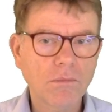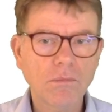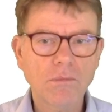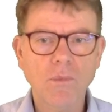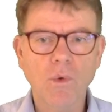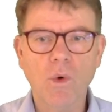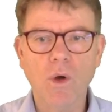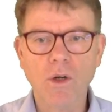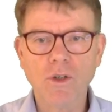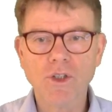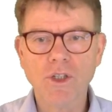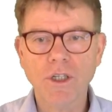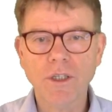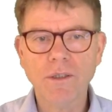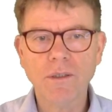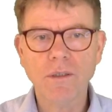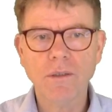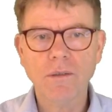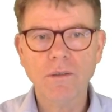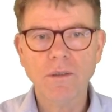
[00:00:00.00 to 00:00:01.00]

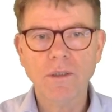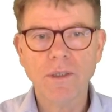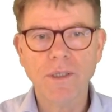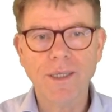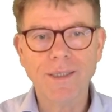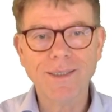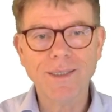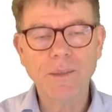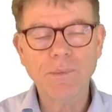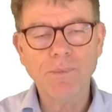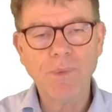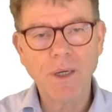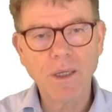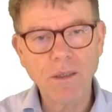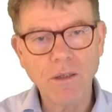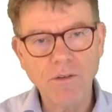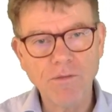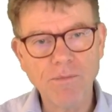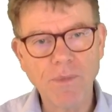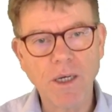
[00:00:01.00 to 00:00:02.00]
worksheet that is part
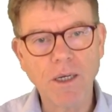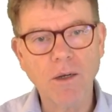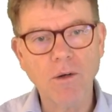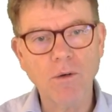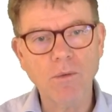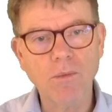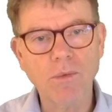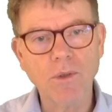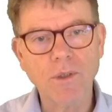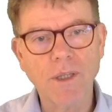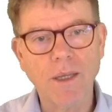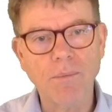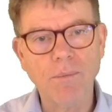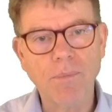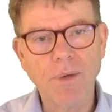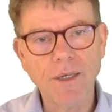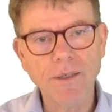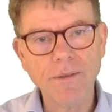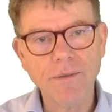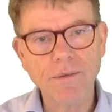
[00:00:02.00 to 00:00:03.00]
of my global
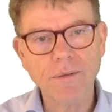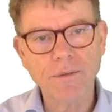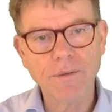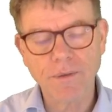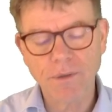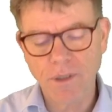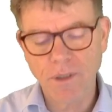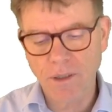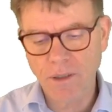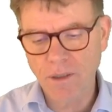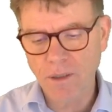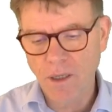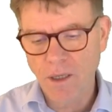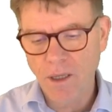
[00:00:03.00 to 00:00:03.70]
template, okay,